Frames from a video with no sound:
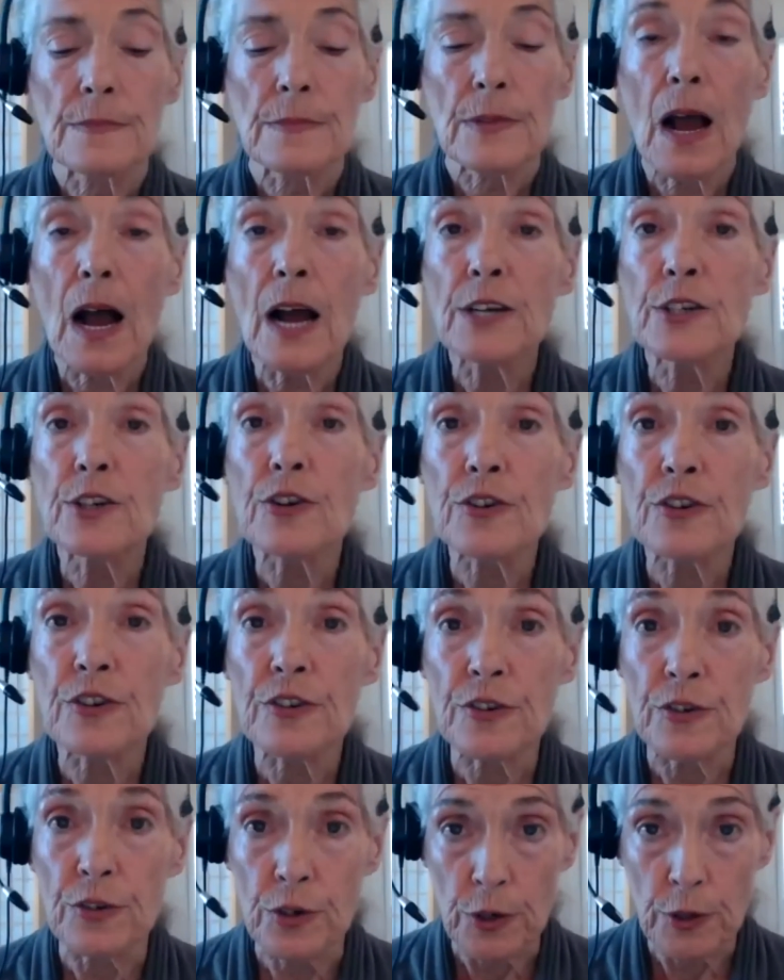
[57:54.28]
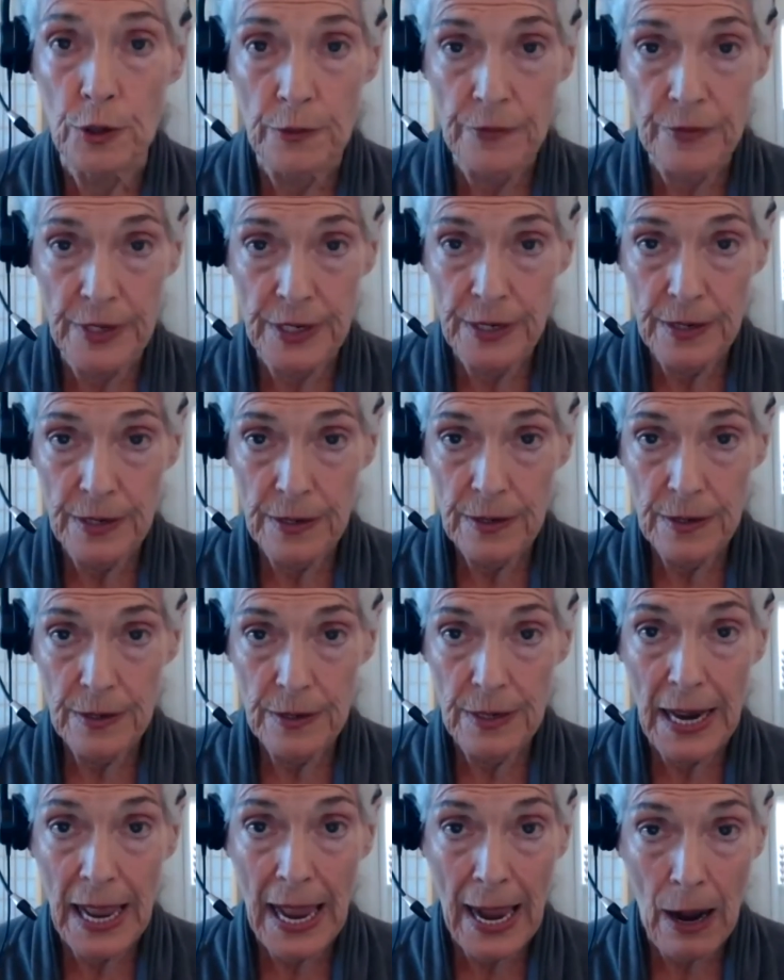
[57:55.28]
underserved
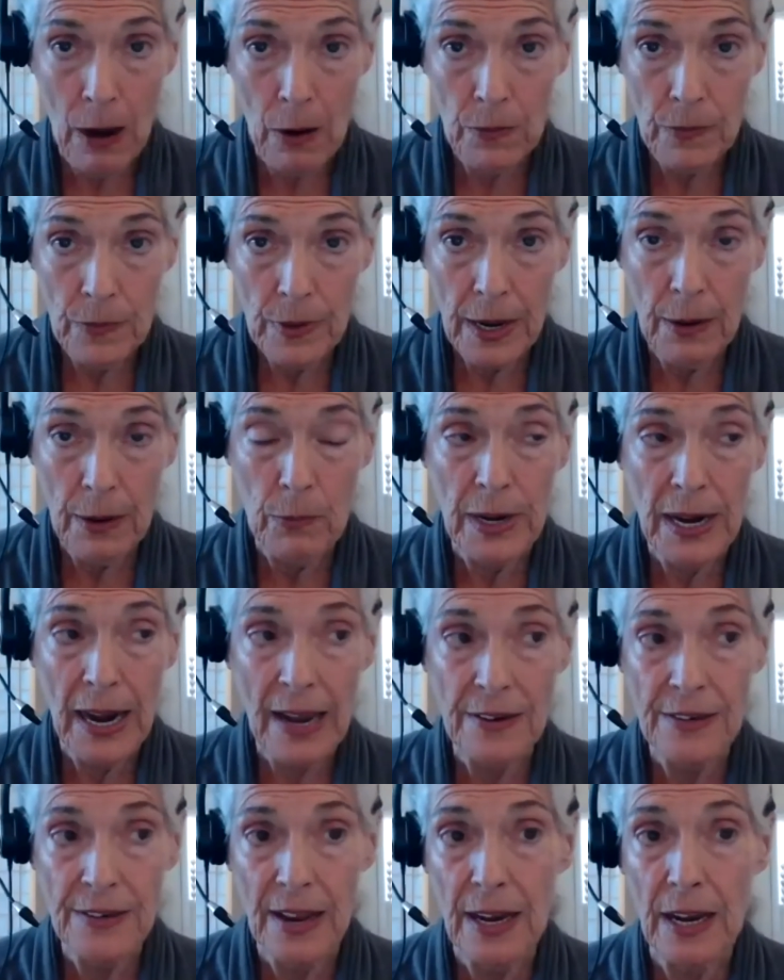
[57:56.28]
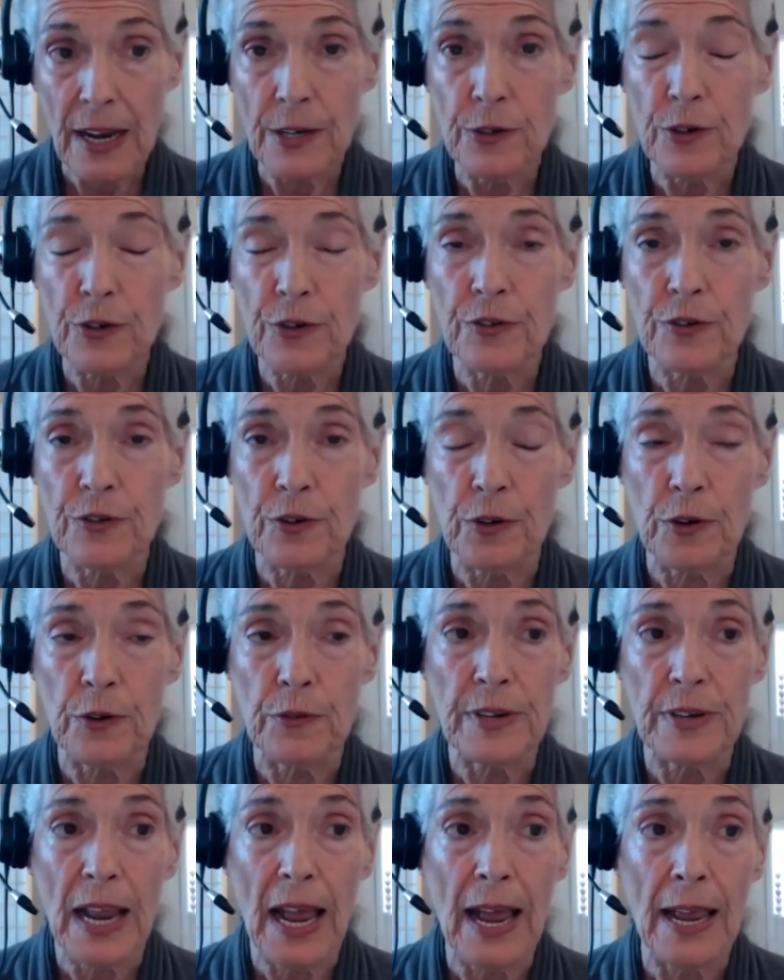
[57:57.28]
now, and when I say
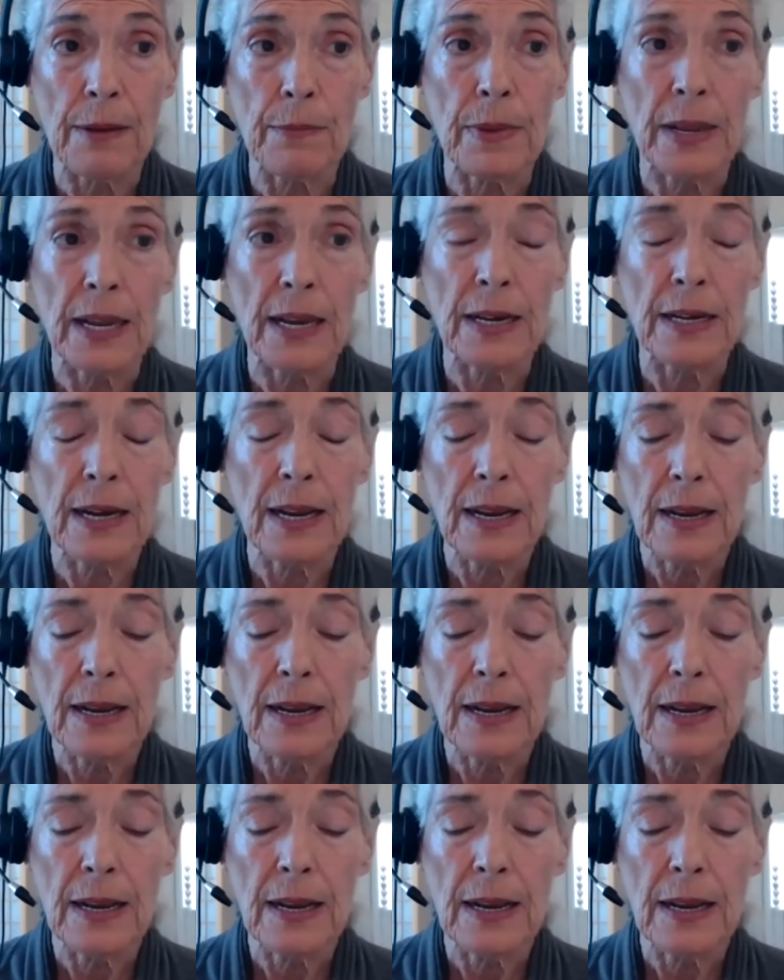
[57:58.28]
underserved, I mean